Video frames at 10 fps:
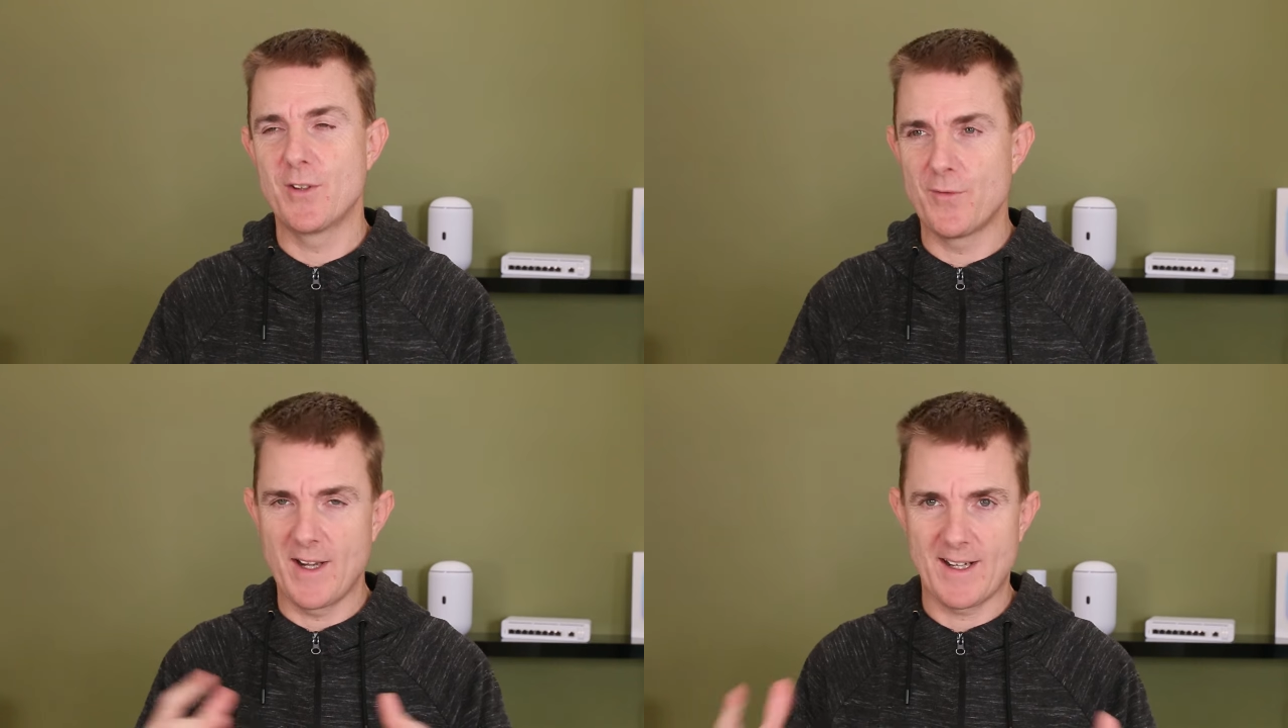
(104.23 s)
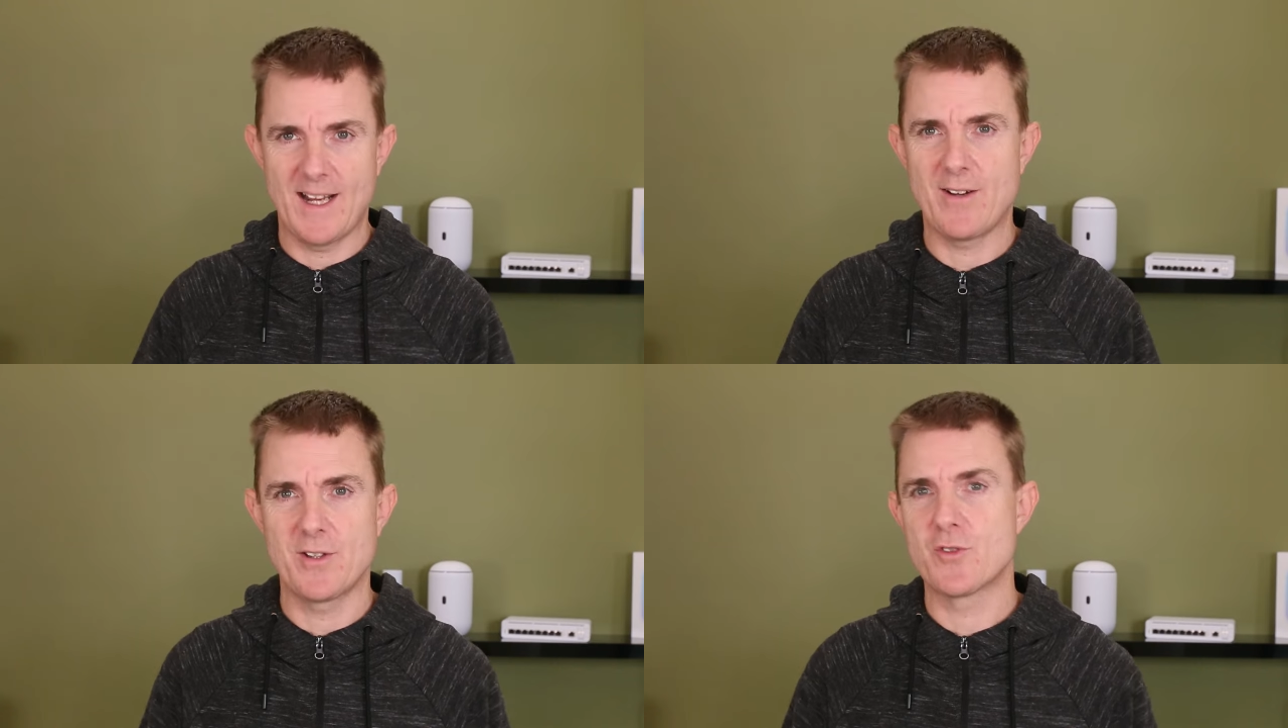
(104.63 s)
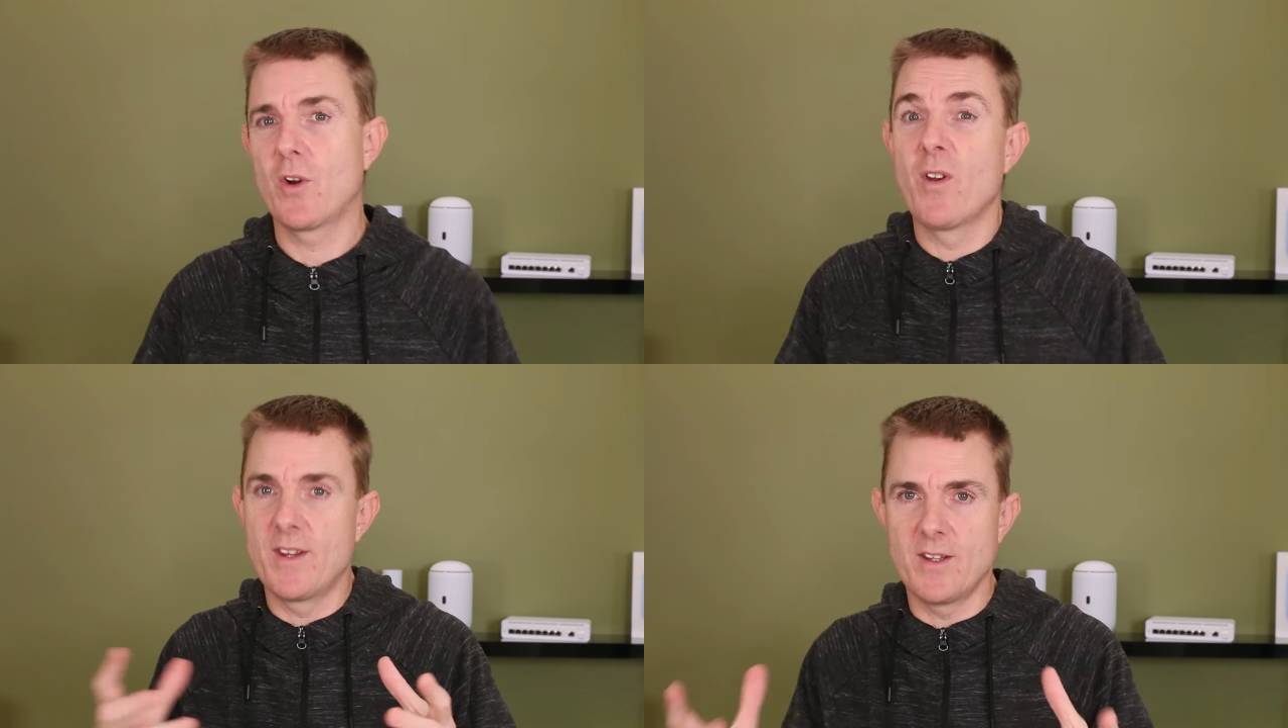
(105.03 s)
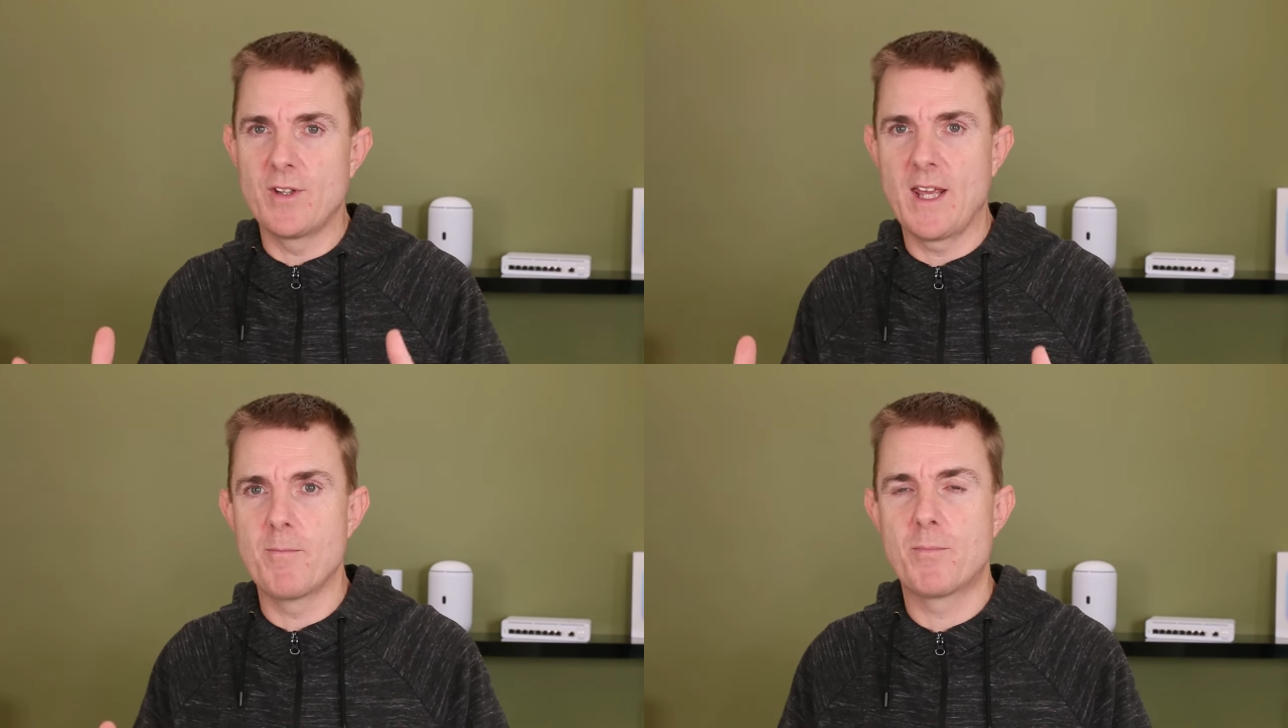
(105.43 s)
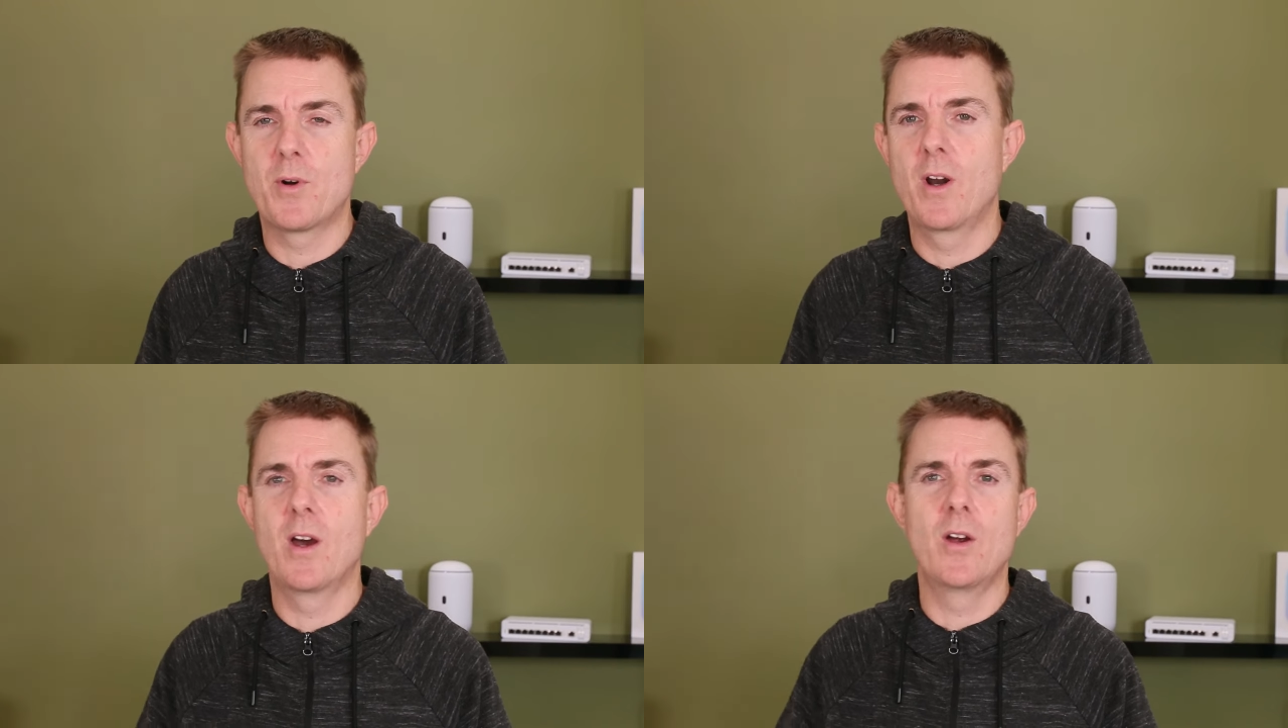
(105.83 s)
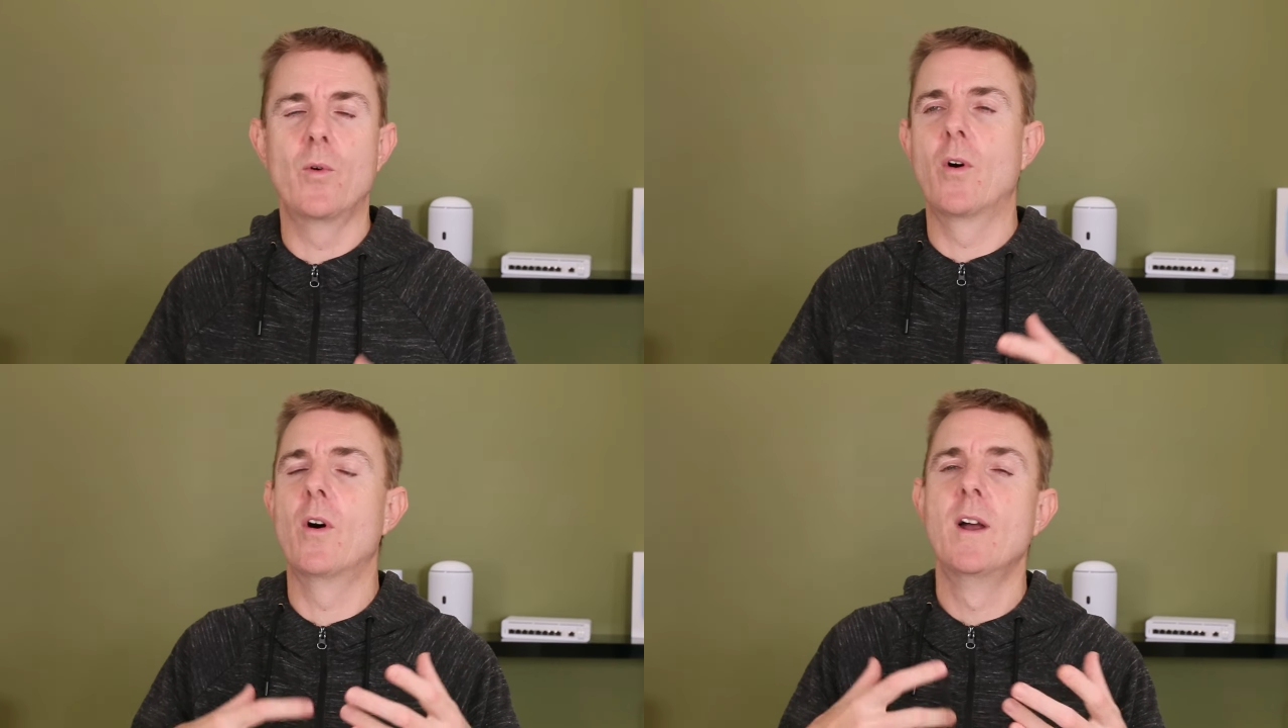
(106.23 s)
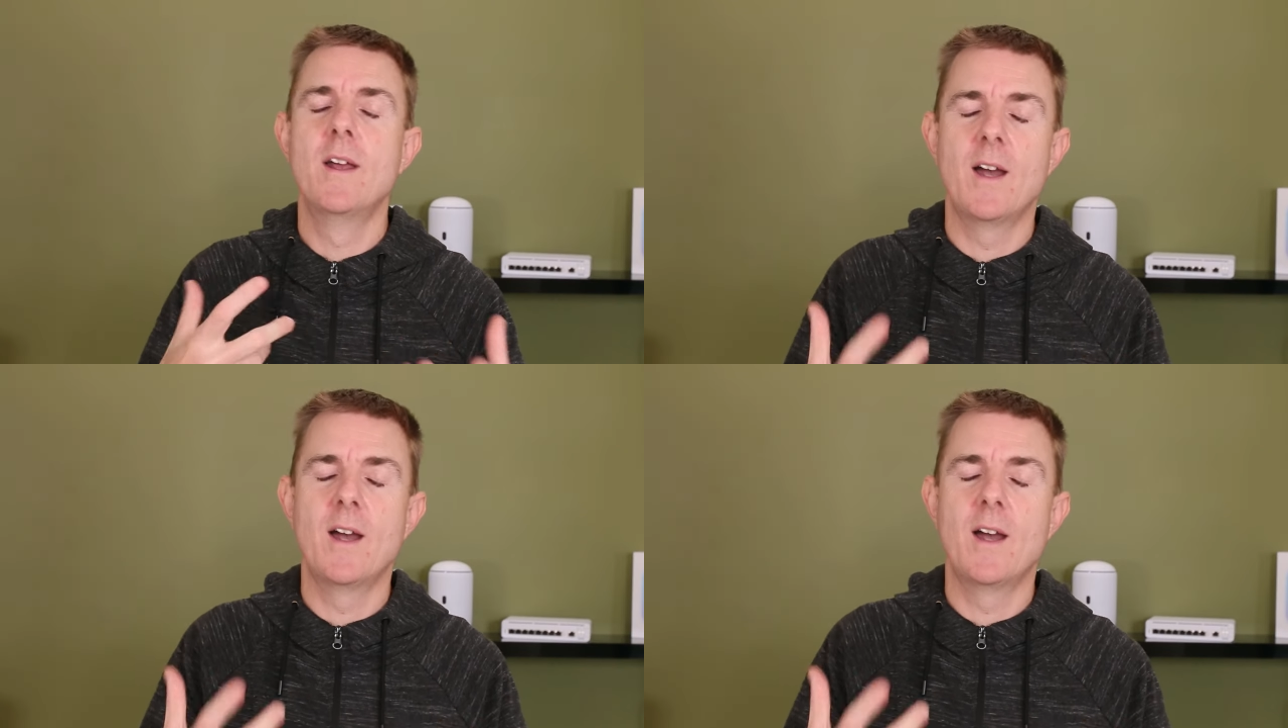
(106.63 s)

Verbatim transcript: UniFi Cloud Controller, the UDM Pro, or